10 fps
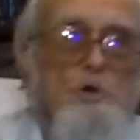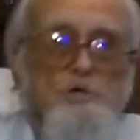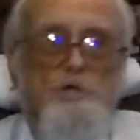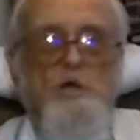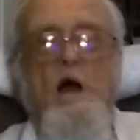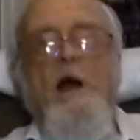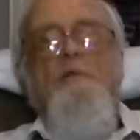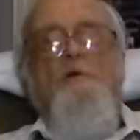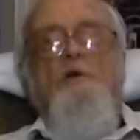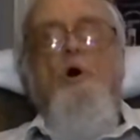because the
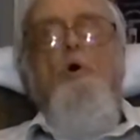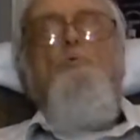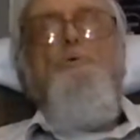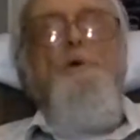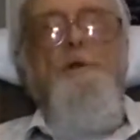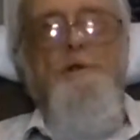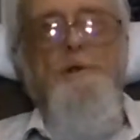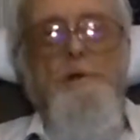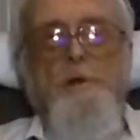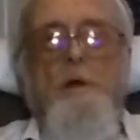guy that owned
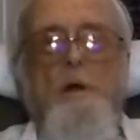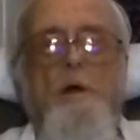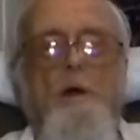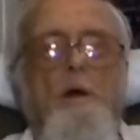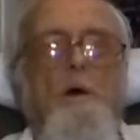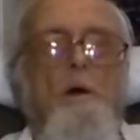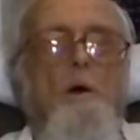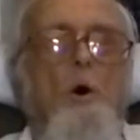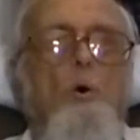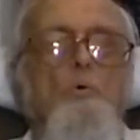it
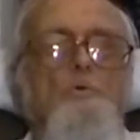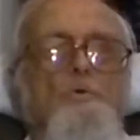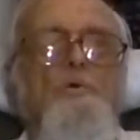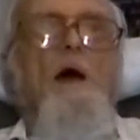owned